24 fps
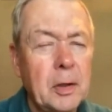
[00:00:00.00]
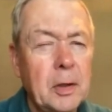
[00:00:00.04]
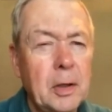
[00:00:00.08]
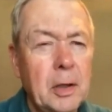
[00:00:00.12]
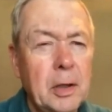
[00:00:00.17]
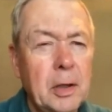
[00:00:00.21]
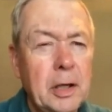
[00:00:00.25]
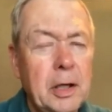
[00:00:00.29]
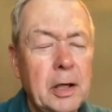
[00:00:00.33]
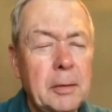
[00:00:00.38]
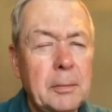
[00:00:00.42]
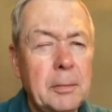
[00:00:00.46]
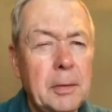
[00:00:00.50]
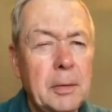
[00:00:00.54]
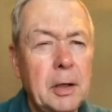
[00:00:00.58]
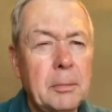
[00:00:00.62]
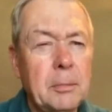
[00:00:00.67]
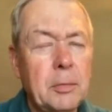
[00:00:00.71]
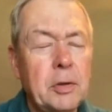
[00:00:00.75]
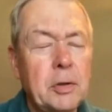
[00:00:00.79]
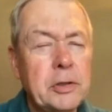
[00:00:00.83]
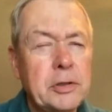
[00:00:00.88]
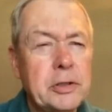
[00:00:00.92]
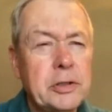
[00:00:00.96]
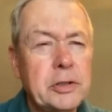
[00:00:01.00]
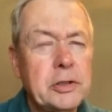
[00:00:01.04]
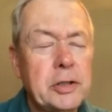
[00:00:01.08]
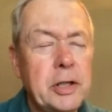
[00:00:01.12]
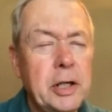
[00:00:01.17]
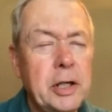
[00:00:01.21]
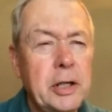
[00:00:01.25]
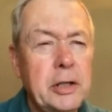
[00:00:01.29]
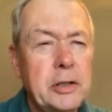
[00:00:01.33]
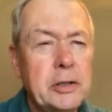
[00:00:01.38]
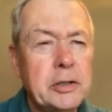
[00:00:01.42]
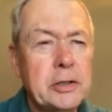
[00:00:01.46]
Again, emergent
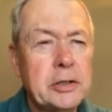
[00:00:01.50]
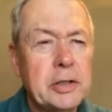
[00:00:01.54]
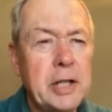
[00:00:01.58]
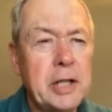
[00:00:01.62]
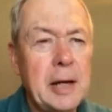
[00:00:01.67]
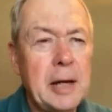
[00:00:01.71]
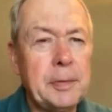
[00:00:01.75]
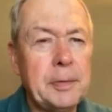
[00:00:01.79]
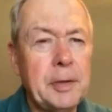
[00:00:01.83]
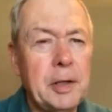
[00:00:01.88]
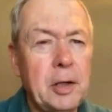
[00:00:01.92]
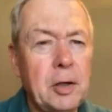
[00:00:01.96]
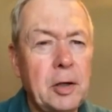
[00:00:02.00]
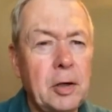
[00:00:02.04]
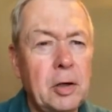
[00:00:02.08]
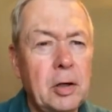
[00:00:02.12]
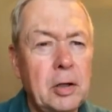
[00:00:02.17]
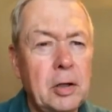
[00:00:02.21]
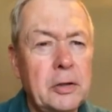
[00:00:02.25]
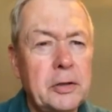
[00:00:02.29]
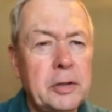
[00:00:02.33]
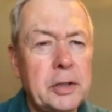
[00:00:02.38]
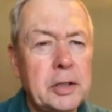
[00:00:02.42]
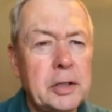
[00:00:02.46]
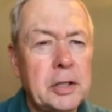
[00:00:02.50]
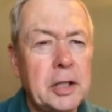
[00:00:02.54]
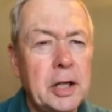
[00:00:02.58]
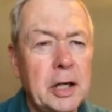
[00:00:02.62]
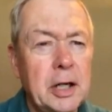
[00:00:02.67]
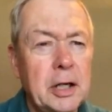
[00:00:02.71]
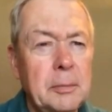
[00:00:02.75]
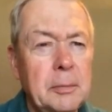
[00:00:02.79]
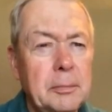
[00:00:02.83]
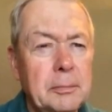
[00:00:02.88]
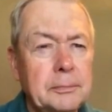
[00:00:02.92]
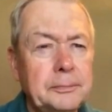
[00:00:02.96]
change is happening all the
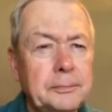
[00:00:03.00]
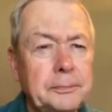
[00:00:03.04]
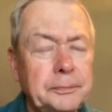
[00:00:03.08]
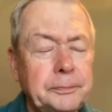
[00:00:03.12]
time.